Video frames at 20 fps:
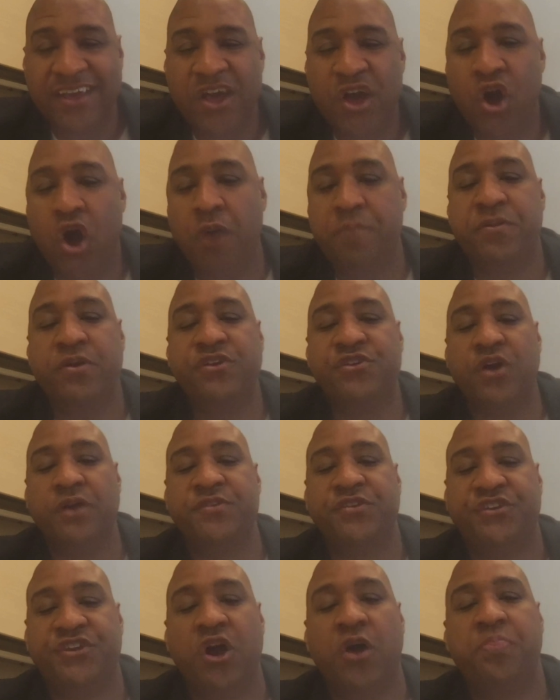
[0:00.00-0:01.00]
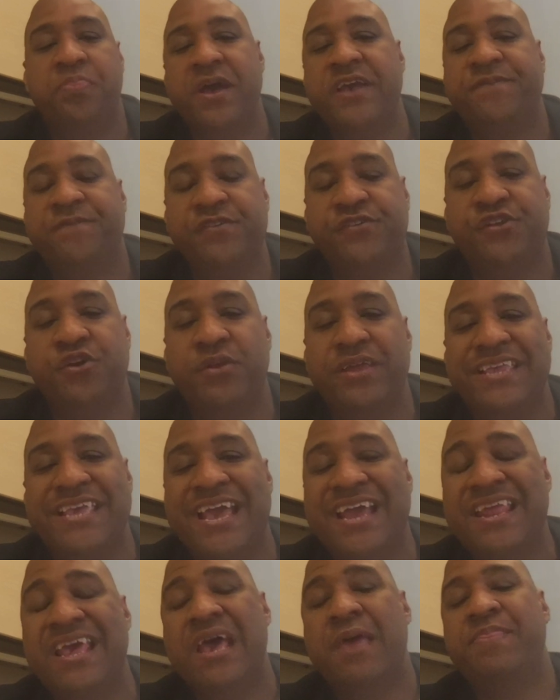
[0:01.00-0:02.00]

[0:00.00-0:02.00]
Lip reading: Hope you enjoyed the show. Thanks for tuning in.